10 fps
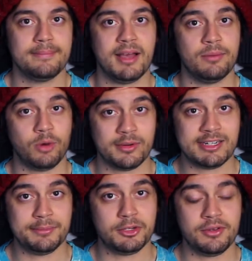And what we're
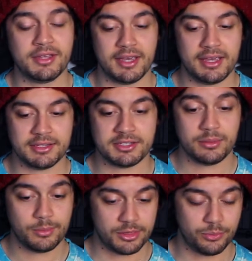going to be doing is,
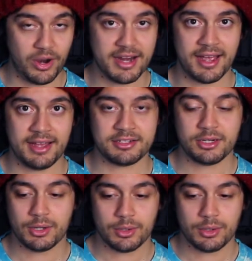with the right hand,